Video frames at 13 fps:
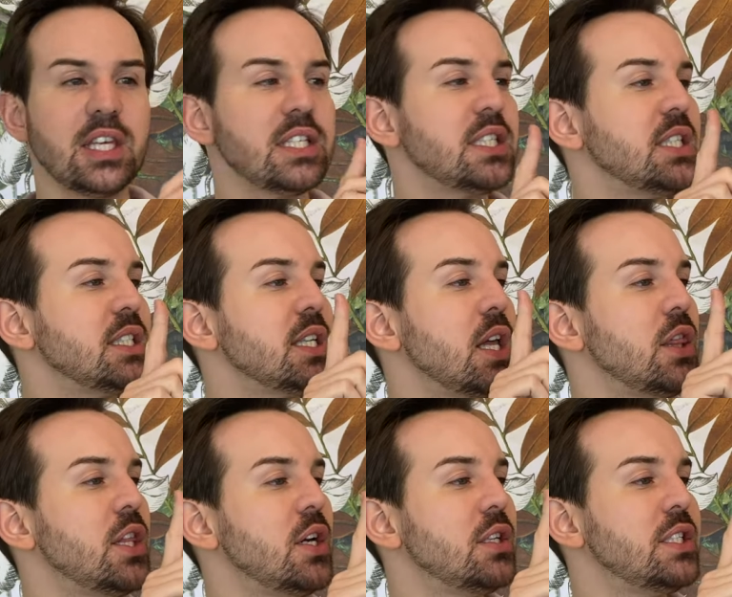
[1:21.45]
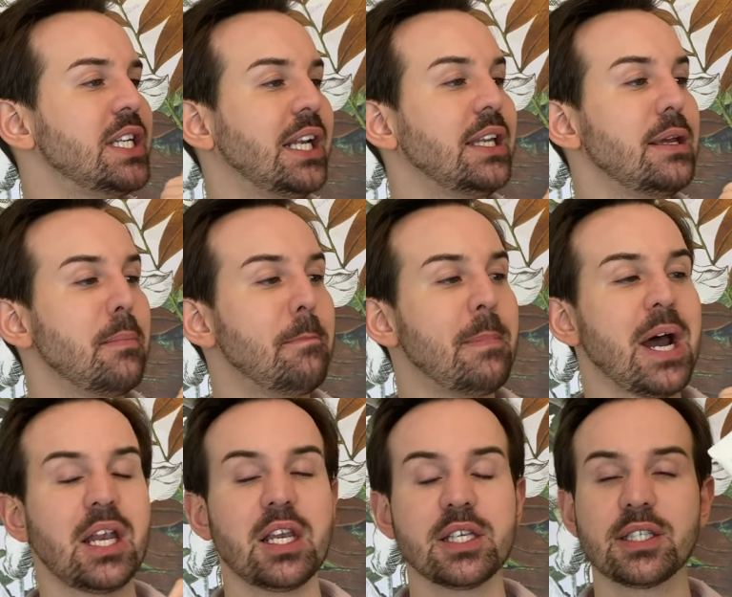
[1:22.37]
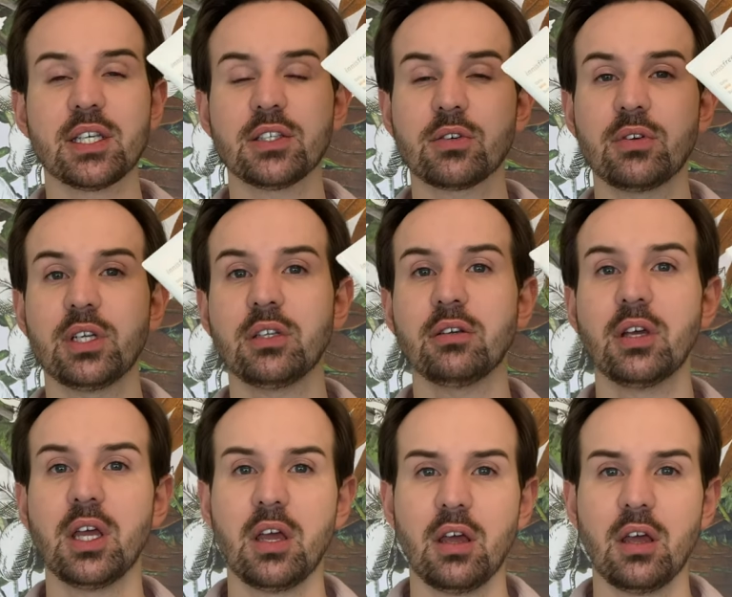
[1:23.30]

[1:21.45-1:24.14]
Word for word: This is the Daily Mild sunscreen.